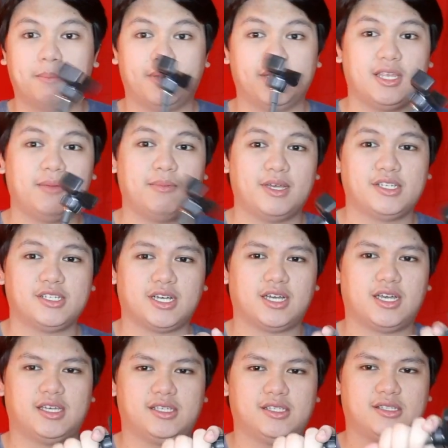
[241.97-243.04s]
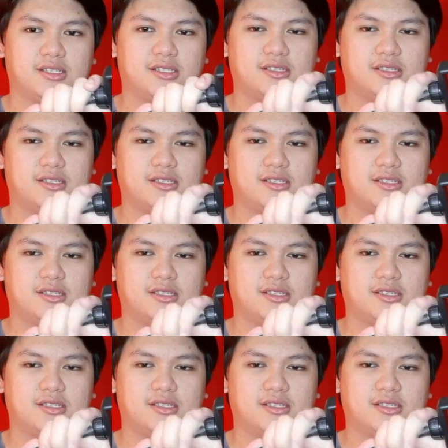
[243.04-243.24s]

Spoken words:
Matibay siya, guys.